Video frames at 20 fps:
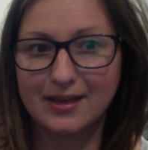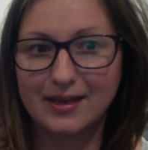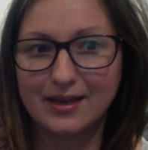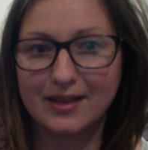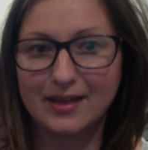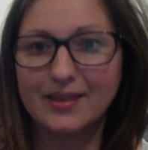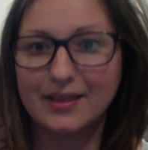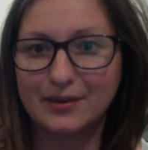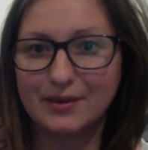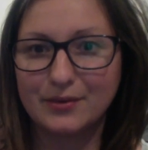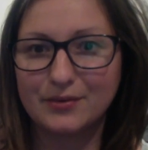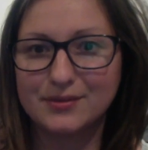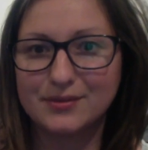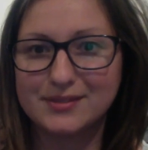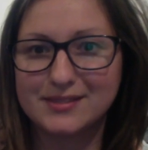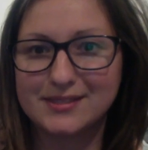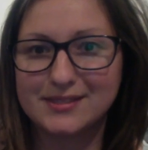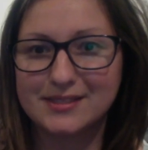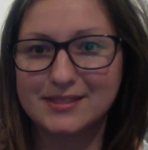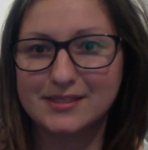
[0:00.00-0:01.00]
I think I wrote
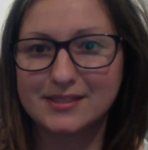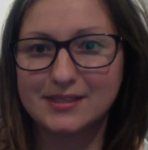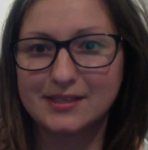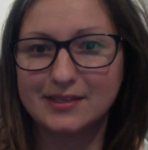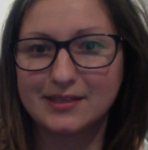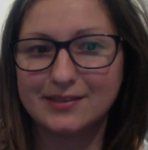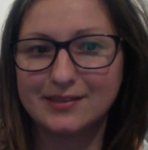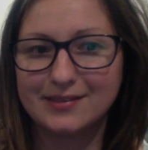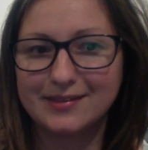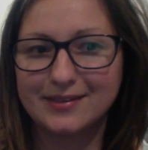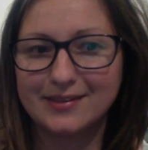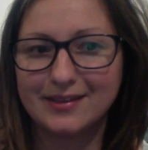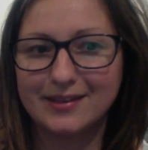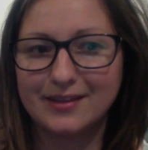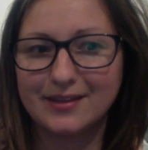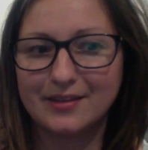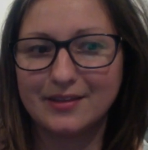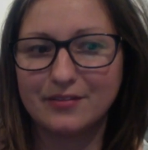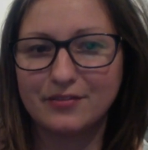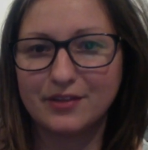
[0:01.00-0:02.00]
16
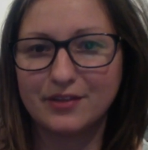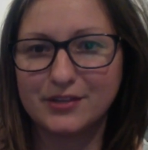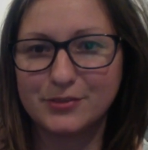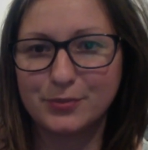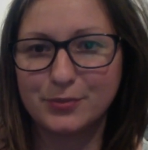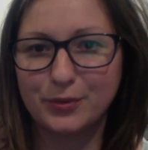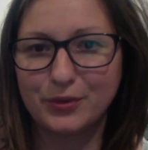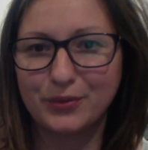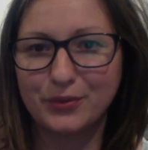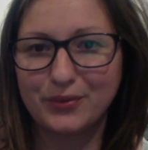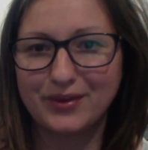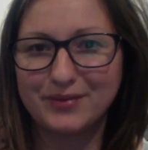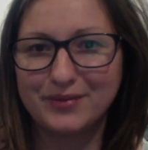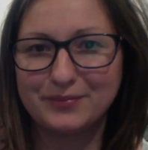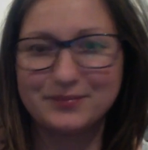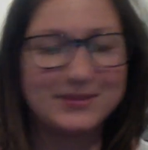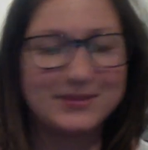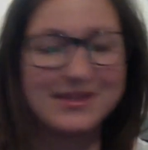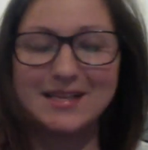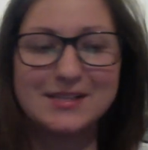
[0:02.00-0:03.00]
in the Facebook one,
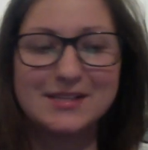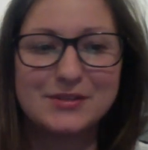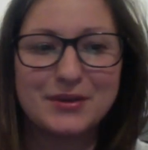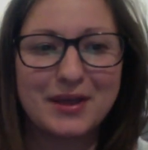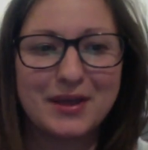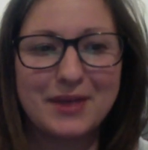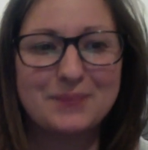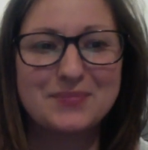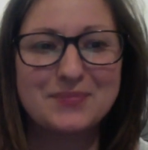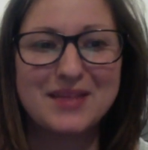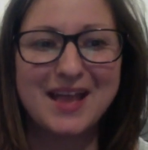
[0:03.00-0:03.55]
but that's okay.